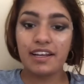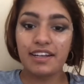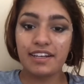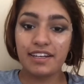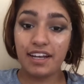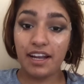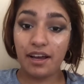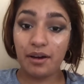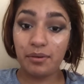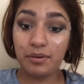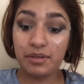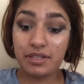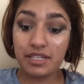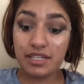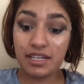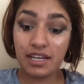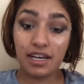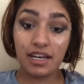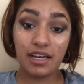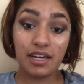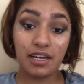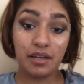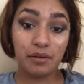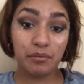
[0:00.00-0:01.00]
Now it's
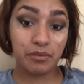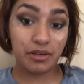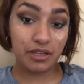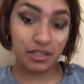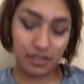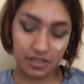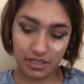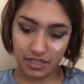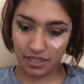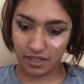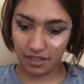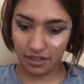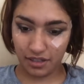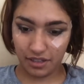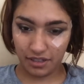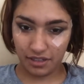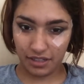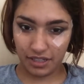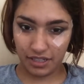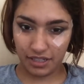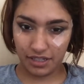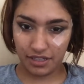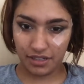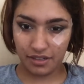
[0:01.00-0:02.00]
time to cut the
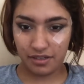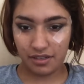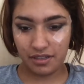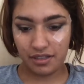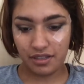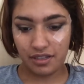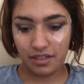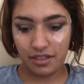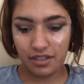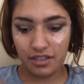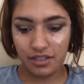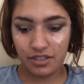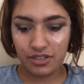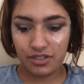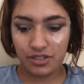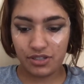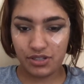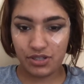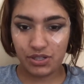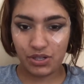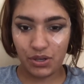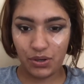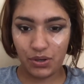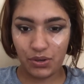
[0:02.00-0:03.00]
lid.
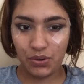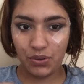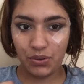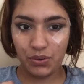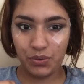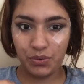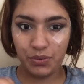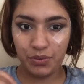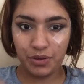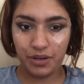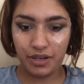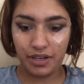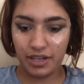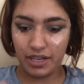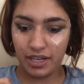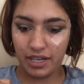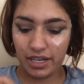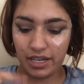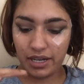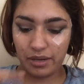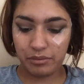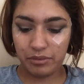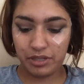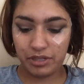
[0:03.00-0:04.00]
So
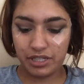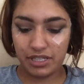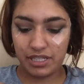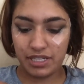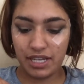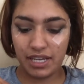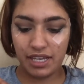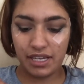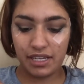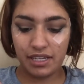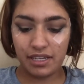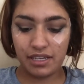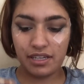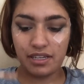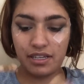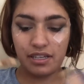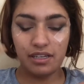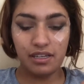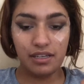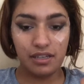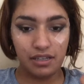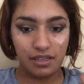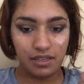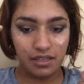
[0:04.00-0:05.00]
I'm going to take
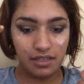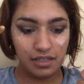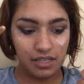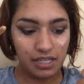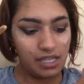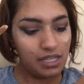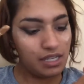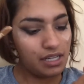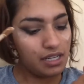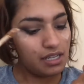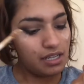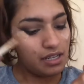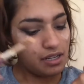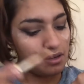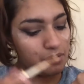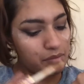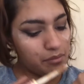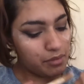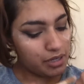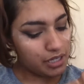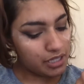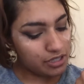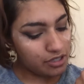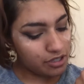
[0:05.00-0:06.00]

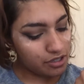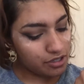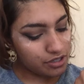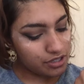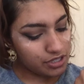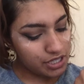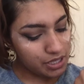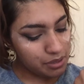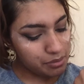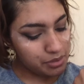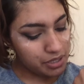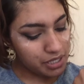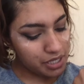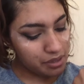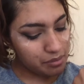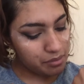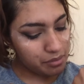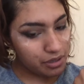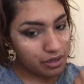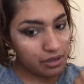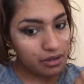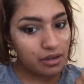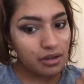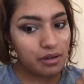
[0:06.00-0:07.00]
my Tarte Shape Tape,
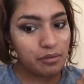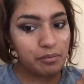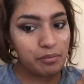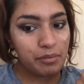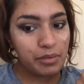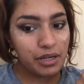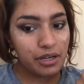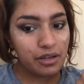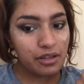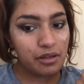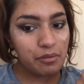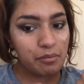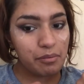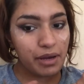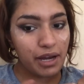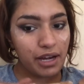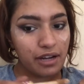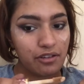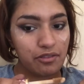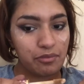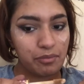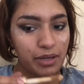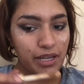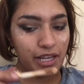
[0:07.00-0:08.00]
fit it on the back
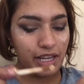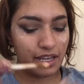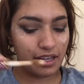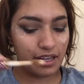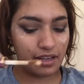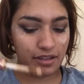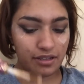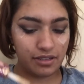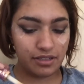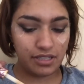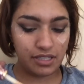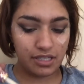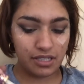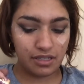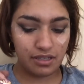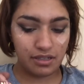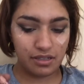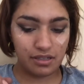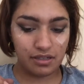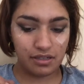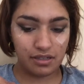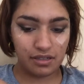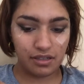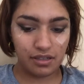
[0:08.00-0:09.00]
of my hand.
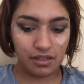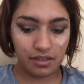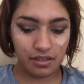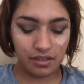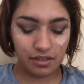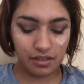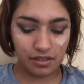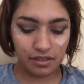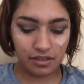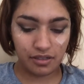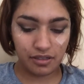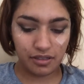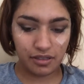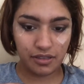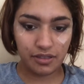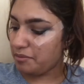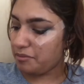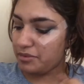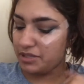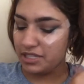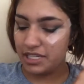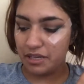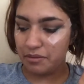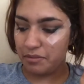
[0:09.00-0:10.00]
I'm
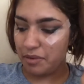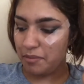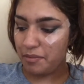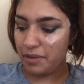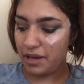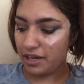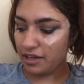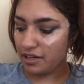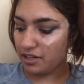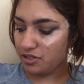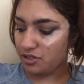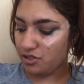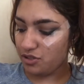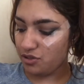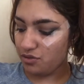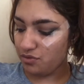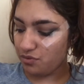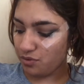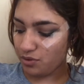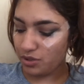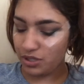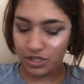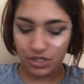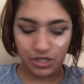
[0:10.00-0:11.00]
going to take my MAC
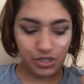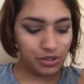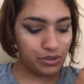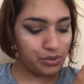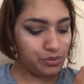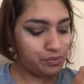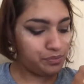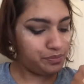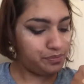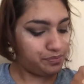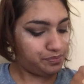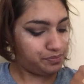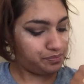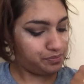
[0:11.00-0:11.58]
242,